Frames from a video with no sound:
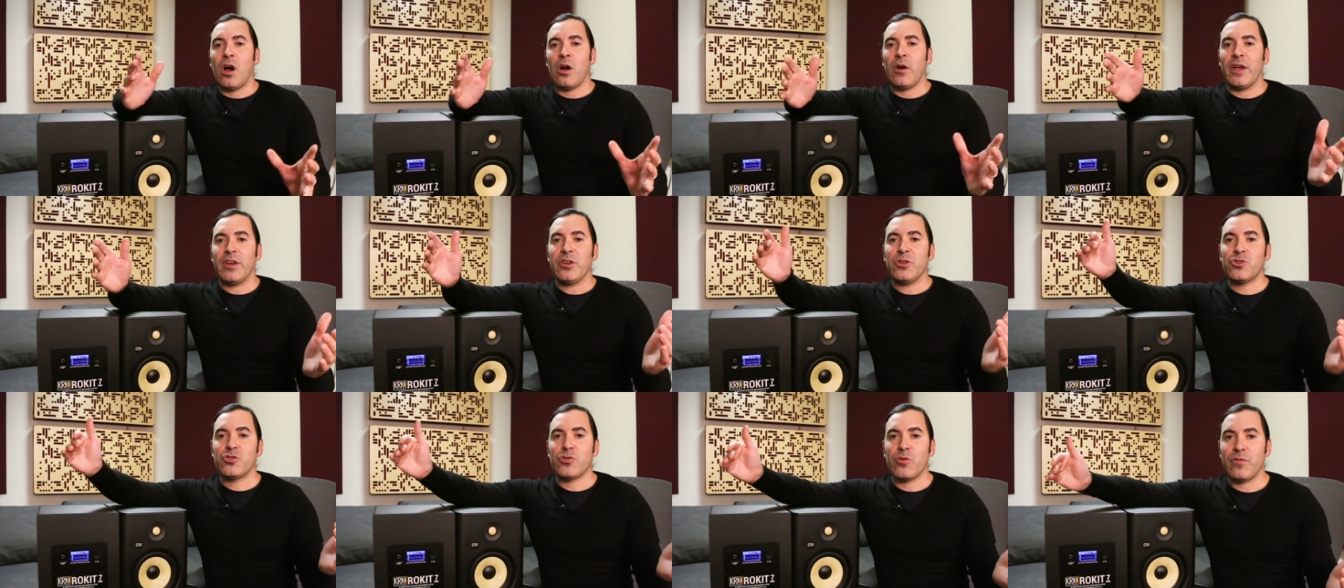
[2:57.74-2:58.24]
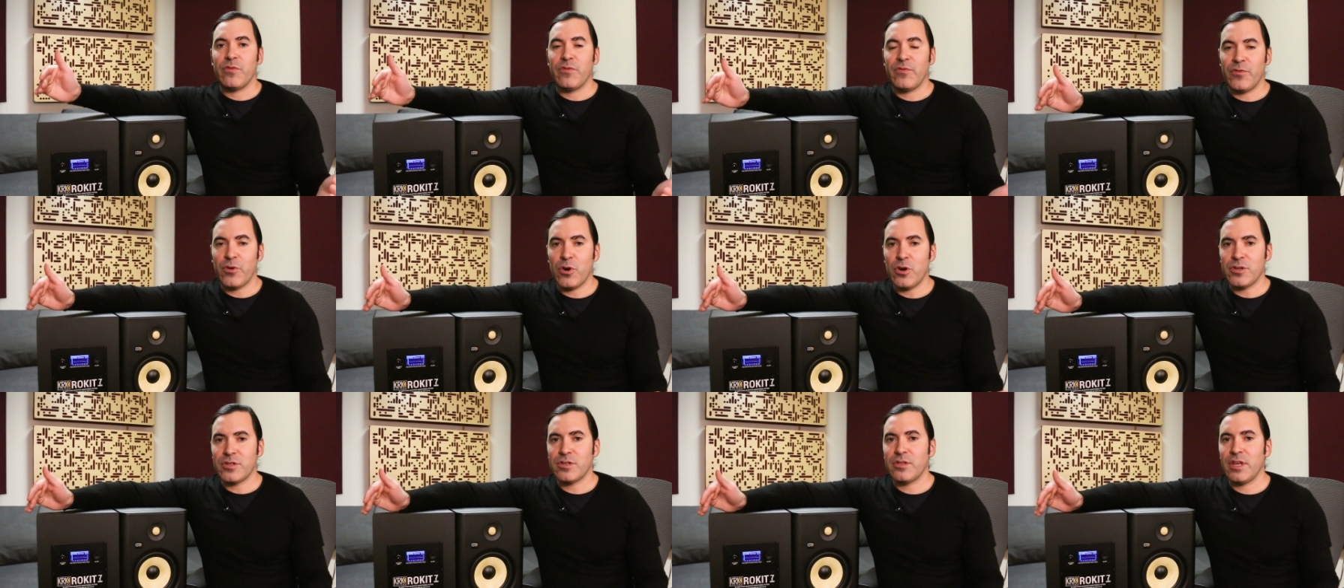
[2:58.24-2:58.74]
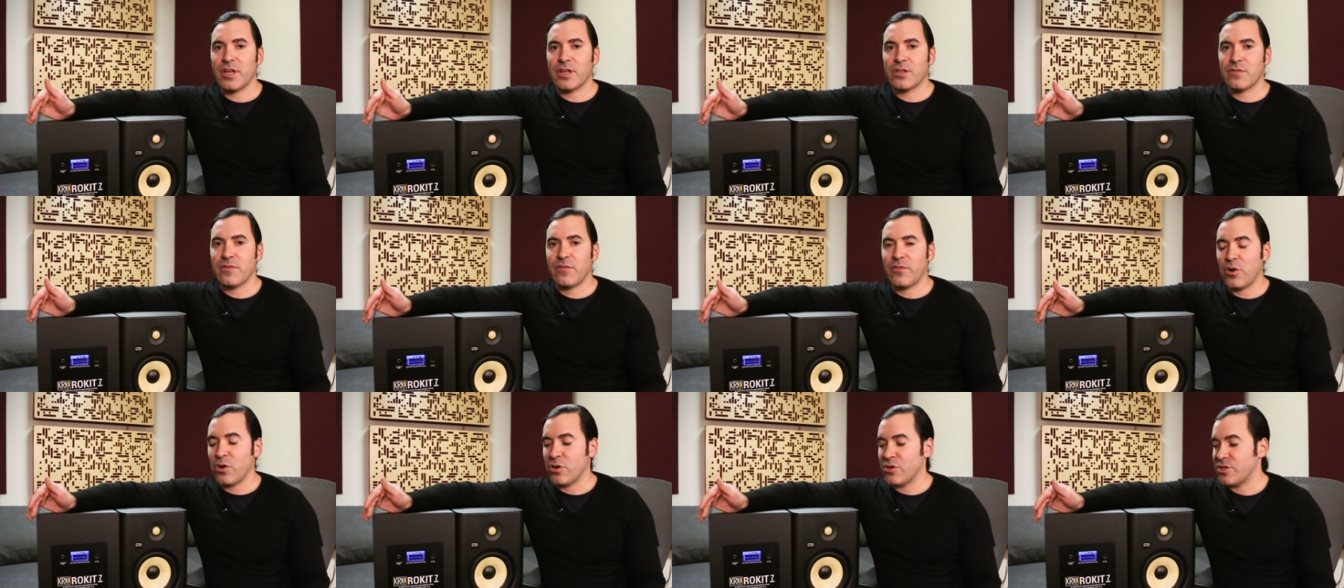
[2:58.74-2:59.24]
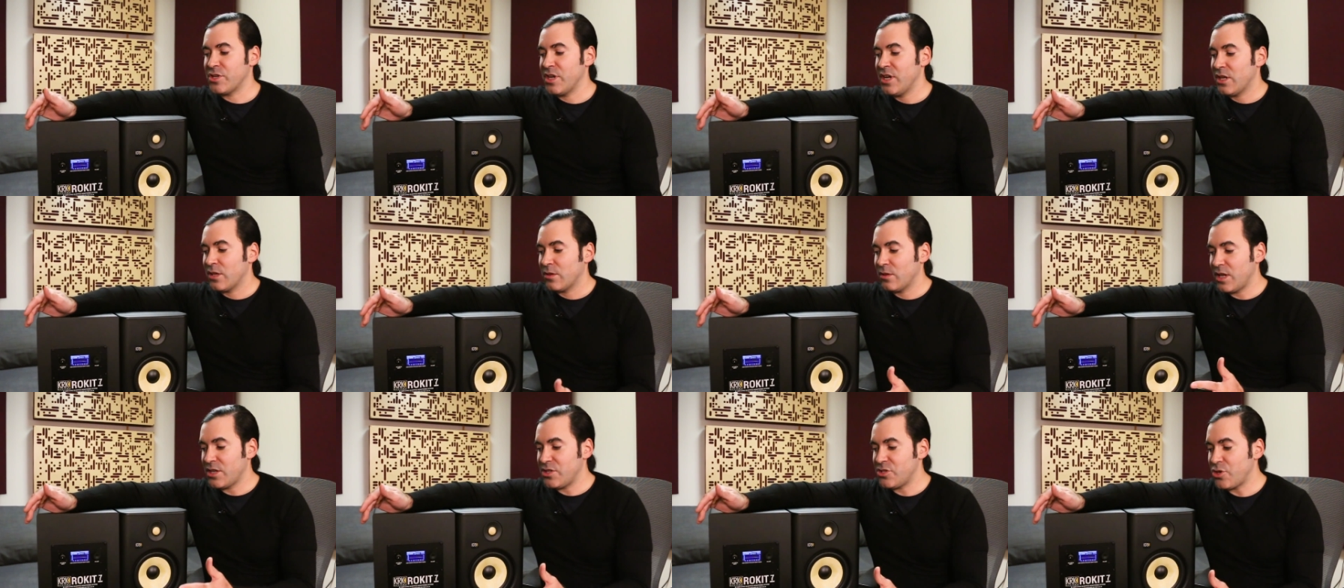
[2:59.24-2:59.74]
All right, so first things first,
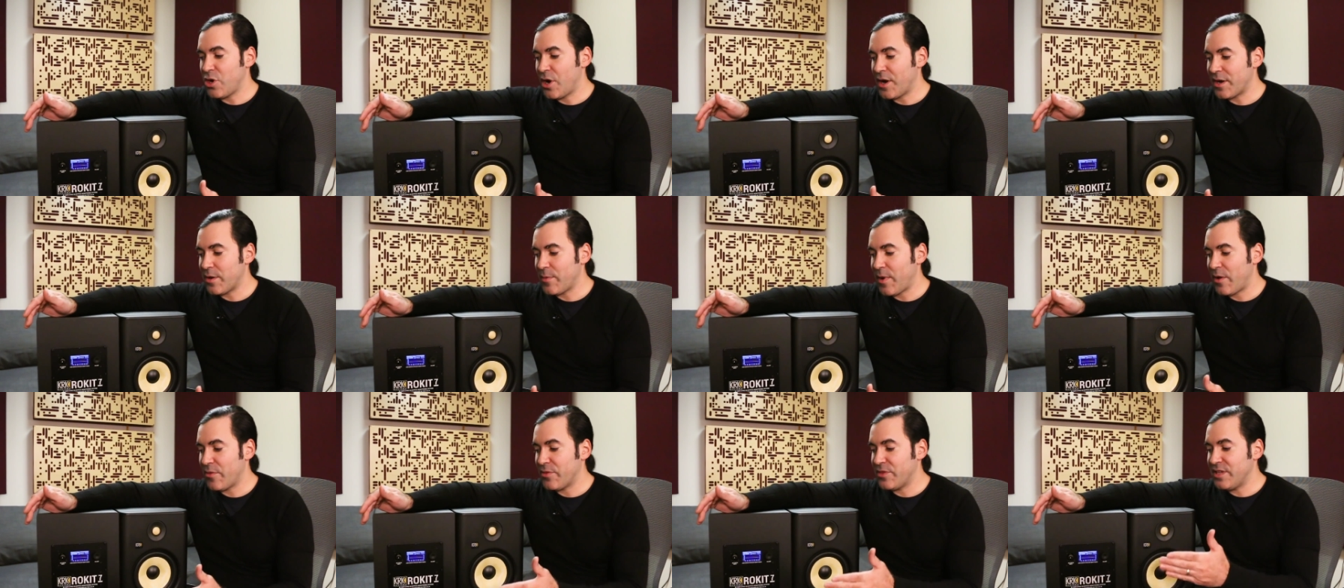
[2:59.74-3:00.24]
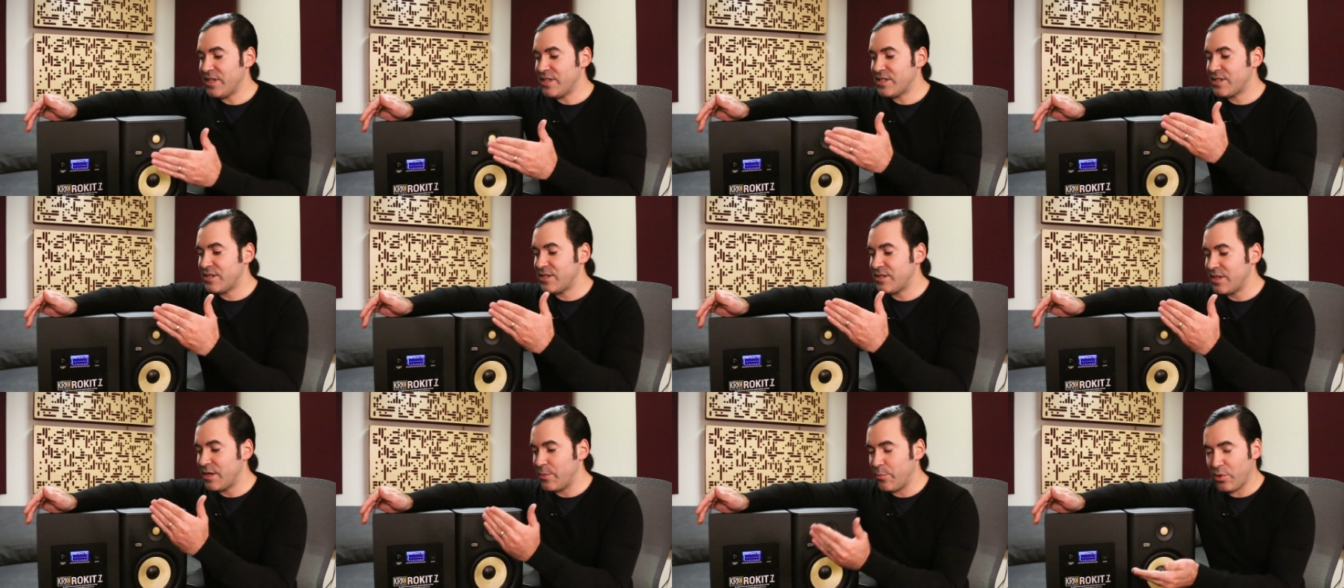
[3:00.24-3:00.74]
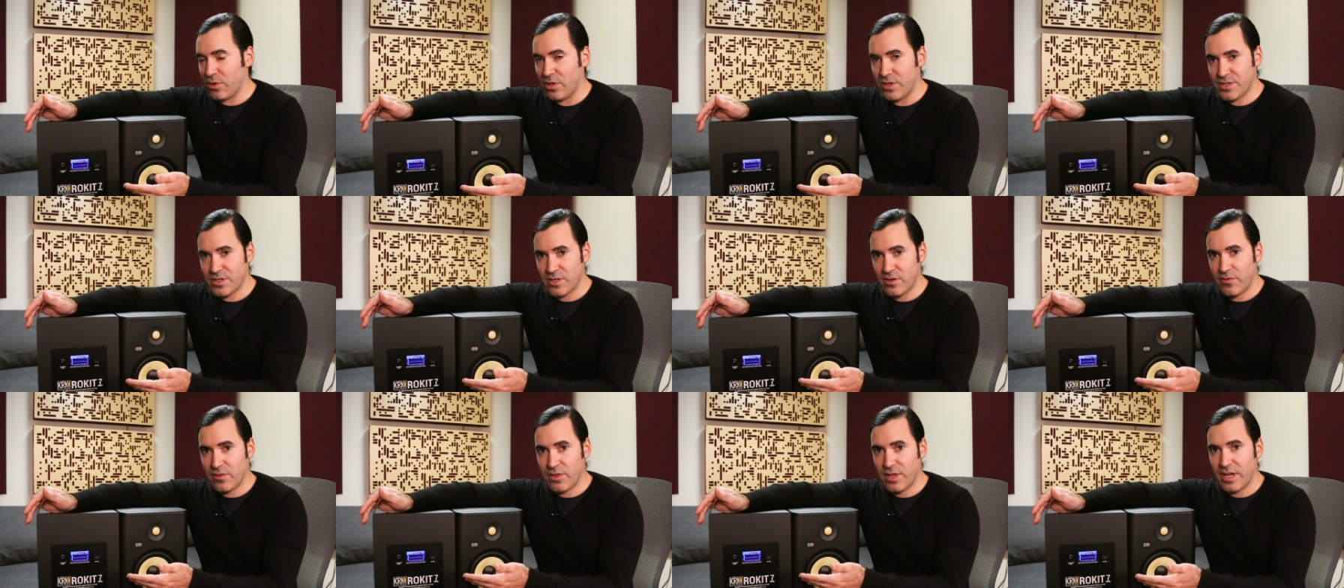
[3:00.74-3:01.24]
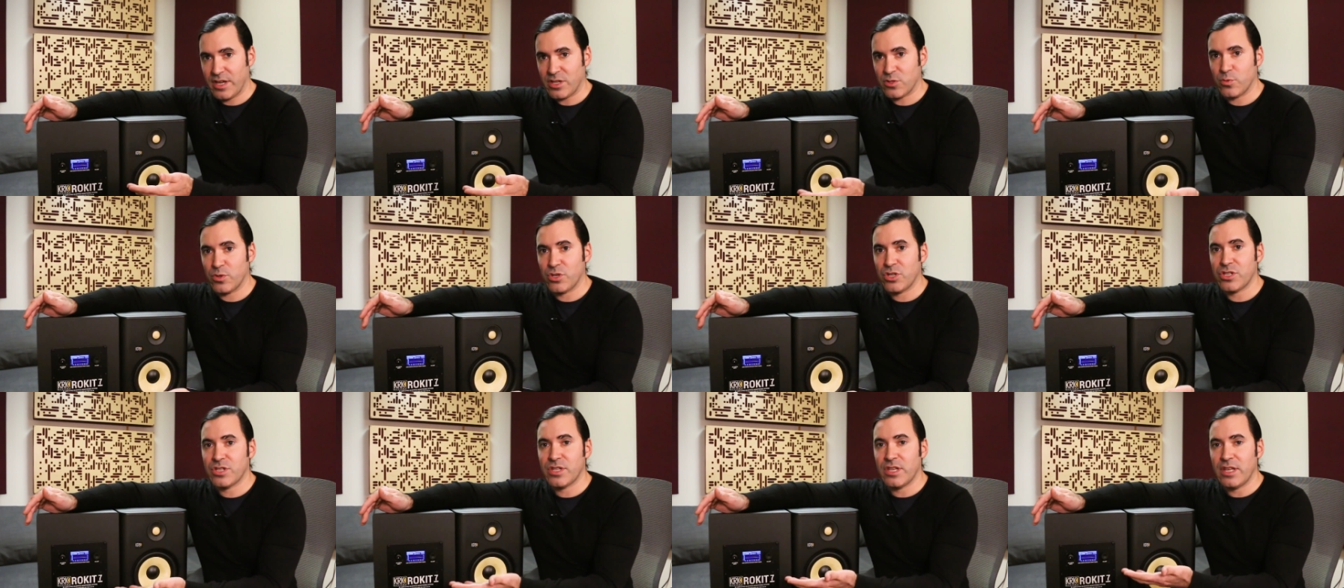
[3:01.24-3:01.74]
let's talk about the simplest of things,
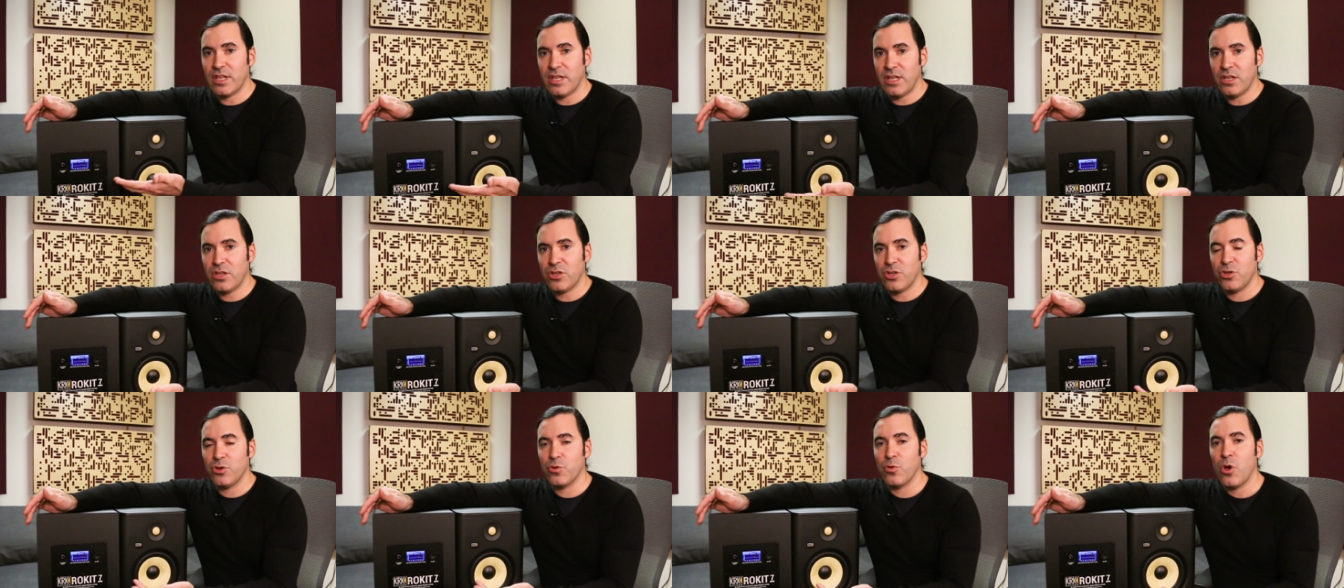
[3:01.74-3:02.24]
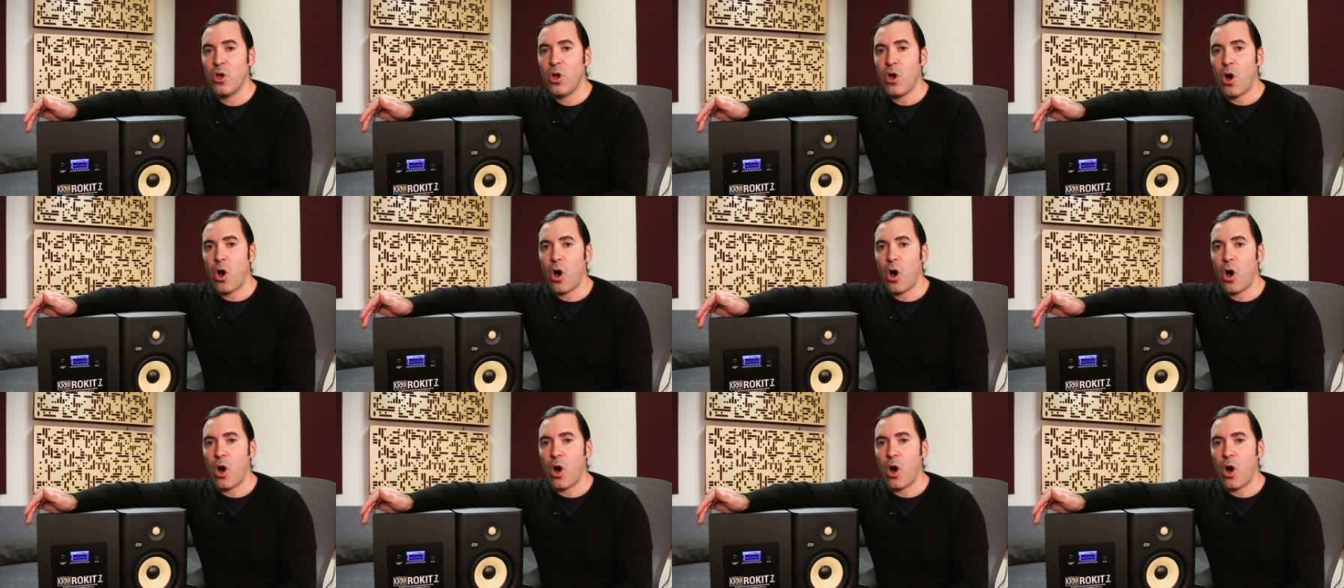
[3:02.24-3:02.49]
which is the EQ